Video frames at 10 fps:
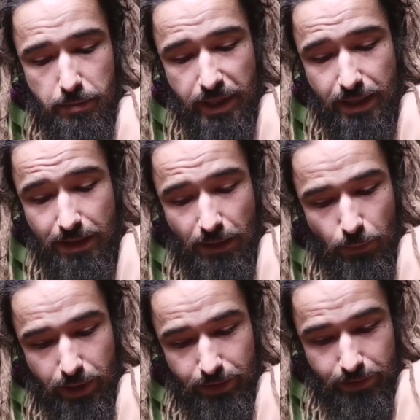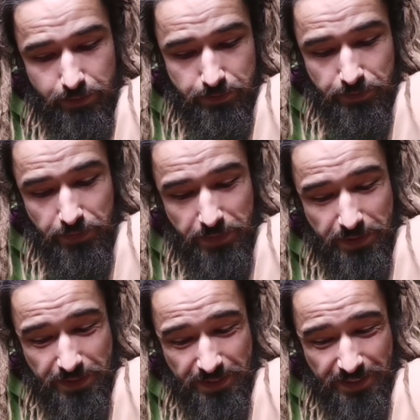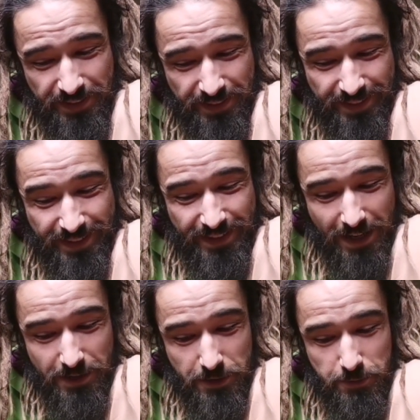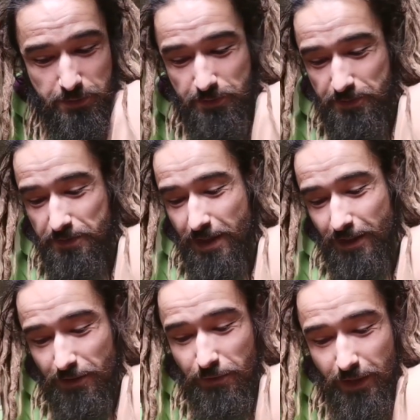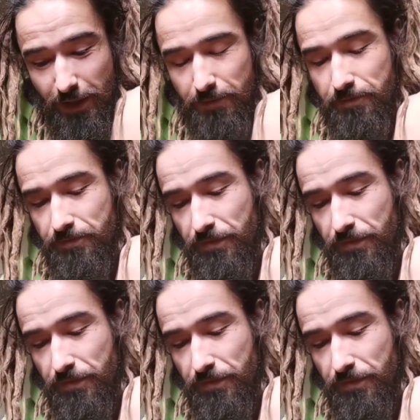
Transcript: But, anyways, I hope that's fine